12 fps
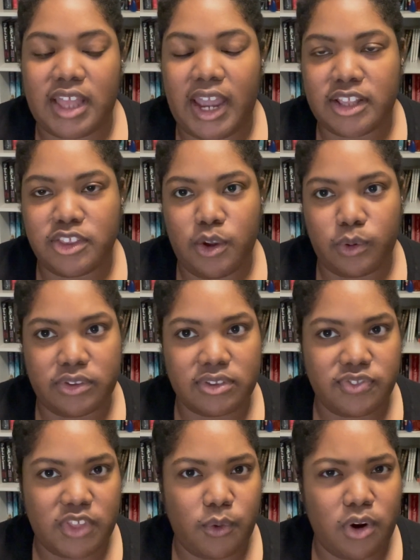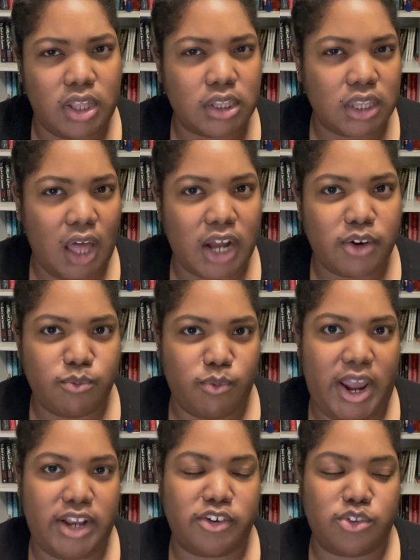I noticed that there were a lot of
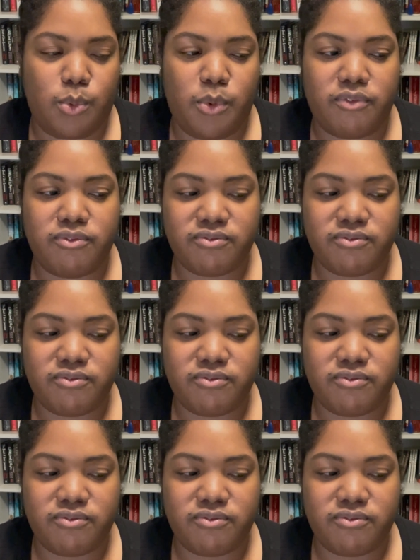writers who were